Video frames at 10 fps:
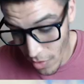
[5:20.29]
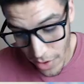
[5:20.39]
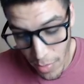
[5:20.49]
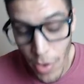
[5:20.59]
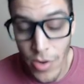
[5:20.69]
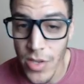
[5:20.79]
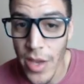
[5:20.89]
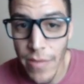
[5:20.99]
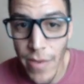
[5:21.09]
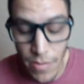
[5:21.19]
clear your opponent's
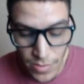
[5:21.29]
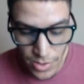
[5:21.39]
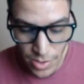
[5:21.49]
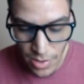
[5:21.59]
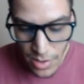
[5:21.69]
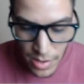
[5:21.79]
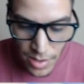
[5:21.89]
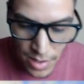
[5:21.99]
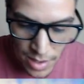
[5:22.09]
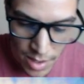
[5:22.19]
life out for sure.
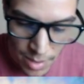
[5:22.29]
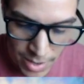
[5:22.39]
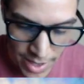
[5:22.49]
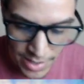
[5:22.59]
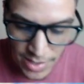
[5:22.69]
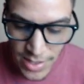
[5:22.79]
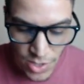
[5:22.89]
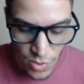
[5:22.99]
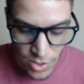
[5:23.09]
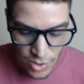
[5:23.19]
But yeah, I
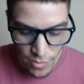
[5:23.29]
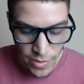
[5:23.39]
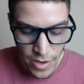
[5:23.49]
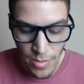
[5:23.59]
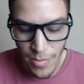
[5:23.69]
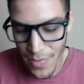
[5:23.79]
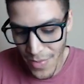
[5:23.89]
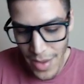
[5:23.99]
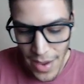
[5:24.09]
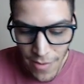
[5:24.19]
just run 2 of him.
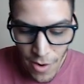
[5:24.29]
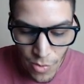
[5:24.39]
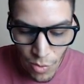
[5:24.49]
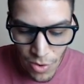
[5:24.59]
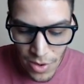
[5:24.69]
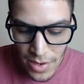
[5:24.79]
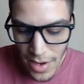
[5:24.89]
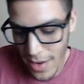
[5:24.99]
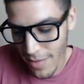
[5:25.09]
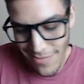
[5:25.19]
I've heard 1.
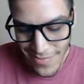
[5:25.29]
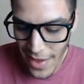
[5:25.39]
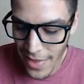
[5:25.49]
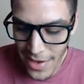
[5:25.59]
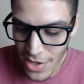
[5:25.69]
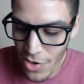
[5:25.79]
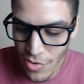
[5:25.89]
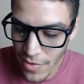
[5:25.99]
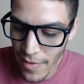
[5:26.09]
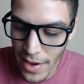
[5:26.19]
I think
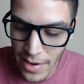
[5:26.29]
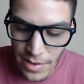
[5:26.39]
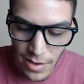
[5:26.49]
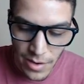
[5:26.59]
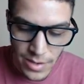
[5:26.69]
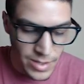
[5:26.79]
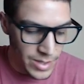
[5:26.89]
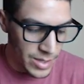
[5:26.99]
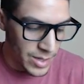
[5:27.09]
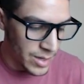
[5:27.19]
2 is fine,
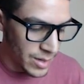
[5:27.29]
honestly.